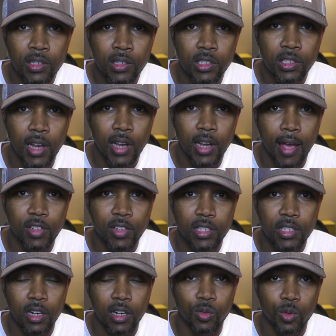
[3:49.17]
should have a
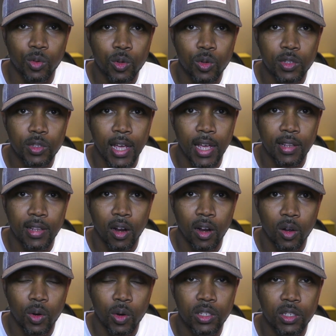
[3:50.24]
set of rules that they are
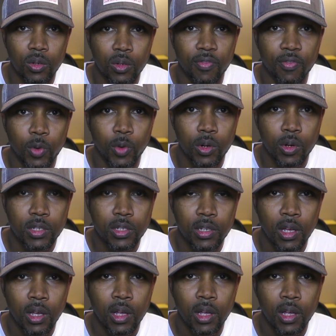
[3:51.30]
going to enforce